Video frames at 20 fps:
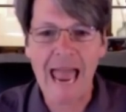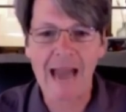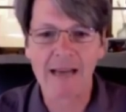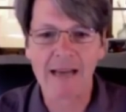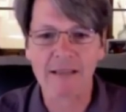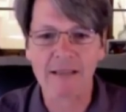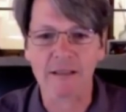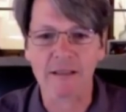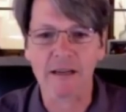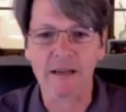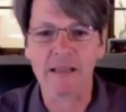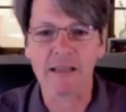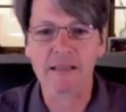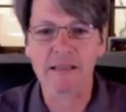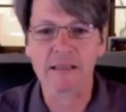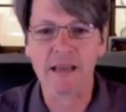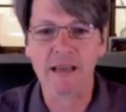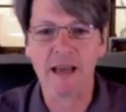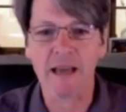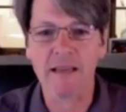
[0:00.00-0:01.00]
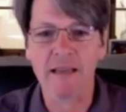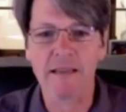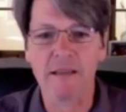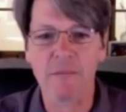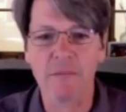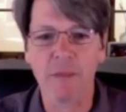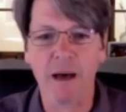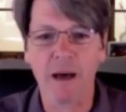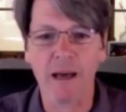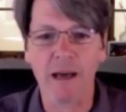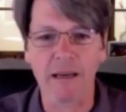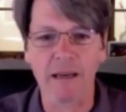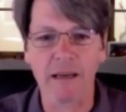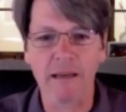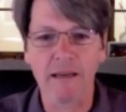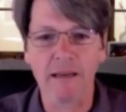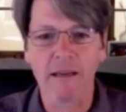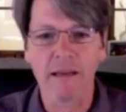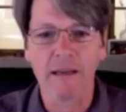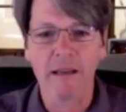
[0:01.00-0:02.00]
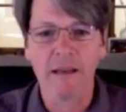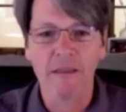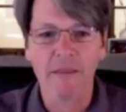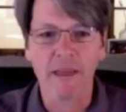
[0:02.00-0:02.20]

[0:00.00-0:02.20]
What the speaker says: actor inside the body